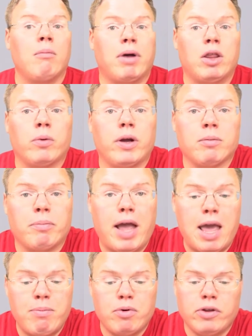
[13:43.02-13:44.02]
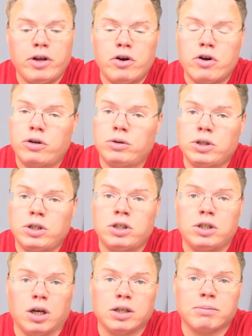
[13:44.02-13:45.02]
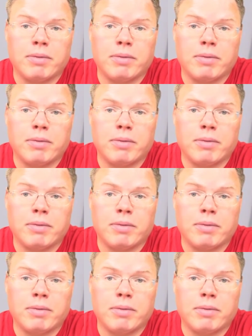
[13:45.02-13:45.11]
By the way, the paper that you're using does